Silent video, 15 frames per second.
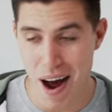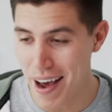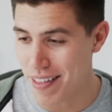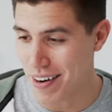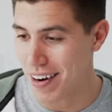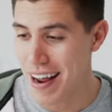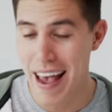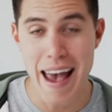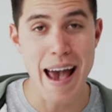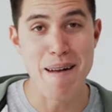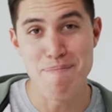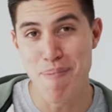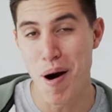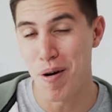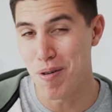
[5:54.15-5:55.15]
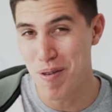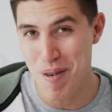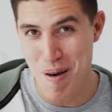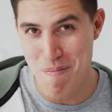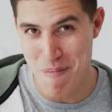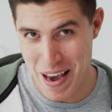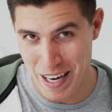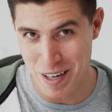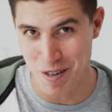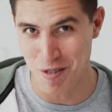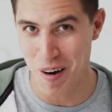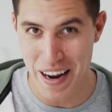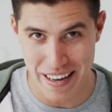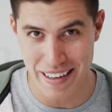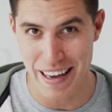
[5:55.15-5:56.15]
either and both make
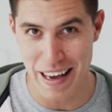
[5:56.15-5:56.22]
great